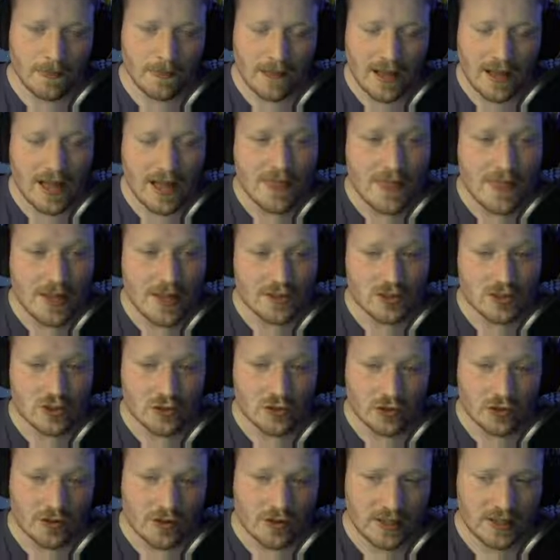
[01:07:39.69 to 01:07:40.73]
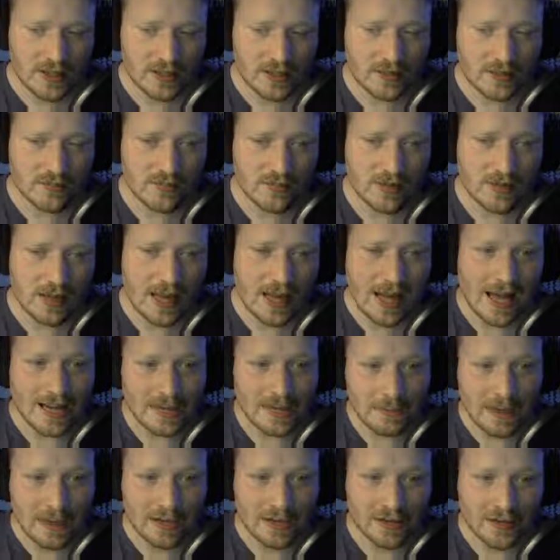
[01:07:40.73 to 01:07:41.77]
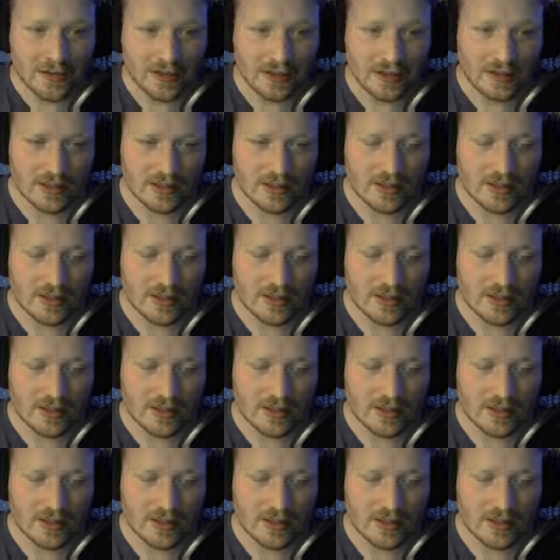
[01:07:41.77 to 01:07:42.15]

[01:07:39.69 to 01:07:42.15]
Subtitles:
And that's a good thing and a bad thing.